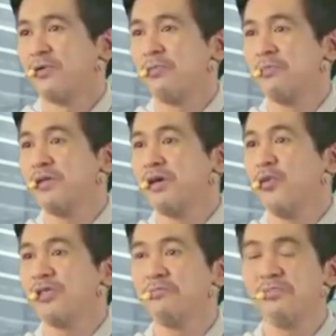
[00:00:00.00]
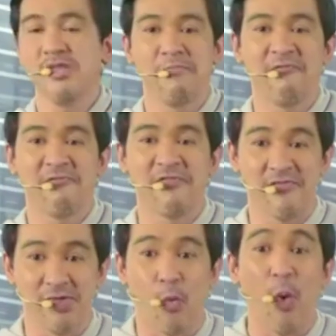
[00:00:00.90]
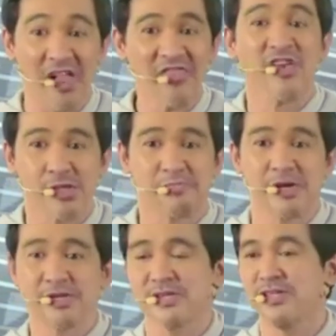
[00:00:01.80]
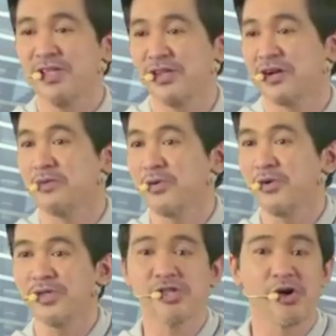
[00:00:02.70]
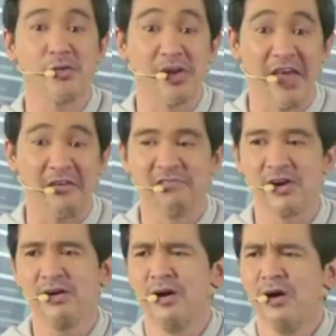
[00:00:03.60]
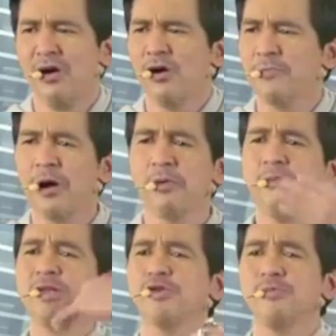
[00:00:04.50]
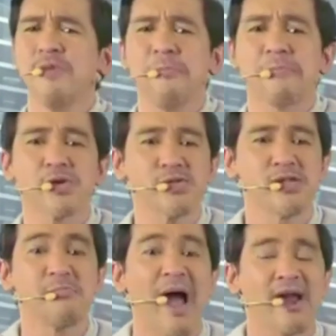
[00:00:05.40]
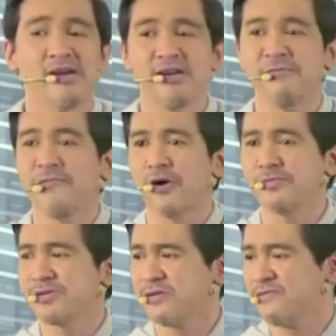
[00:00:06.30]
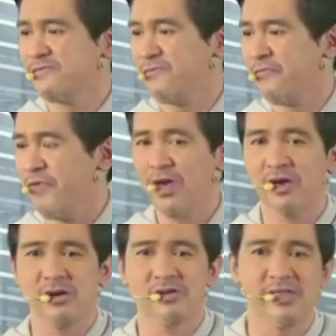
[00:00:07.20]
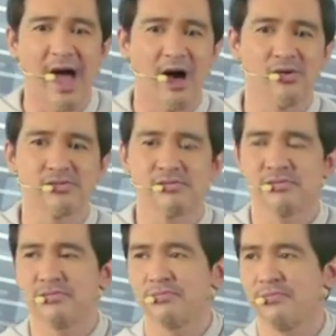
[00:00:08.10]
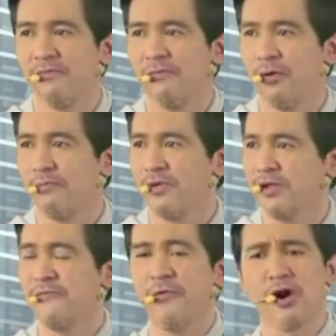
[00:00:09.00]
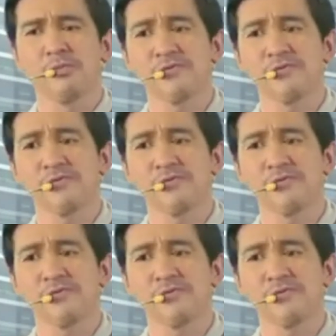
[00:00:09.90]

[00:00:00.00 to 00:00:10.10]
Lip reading: Probably you want to be the wealthiest person in your community or whatever. Or probably it could be a personal barrier in forms of fear, doubt, in the form